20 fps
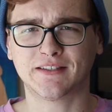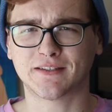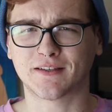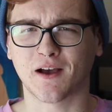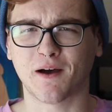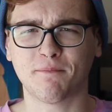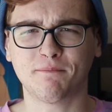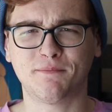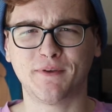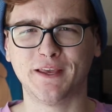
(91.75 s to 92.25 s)

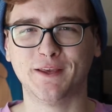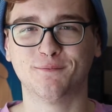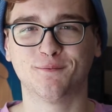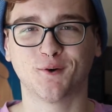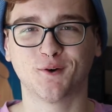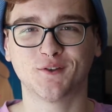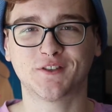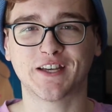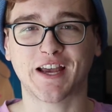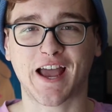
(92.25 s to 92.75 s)
some
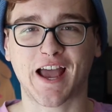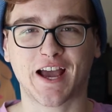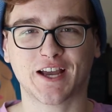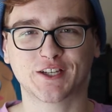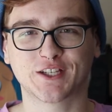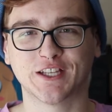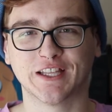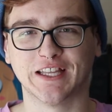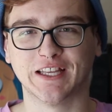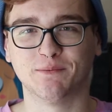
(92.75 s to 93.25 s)
people to
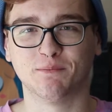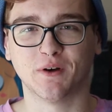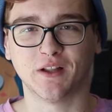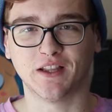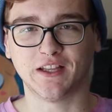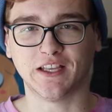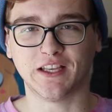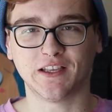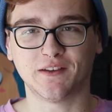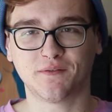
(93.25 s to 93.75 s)
actually
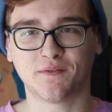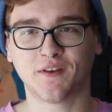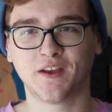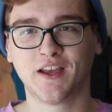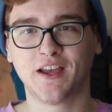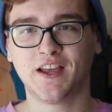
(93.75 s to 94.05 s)
believe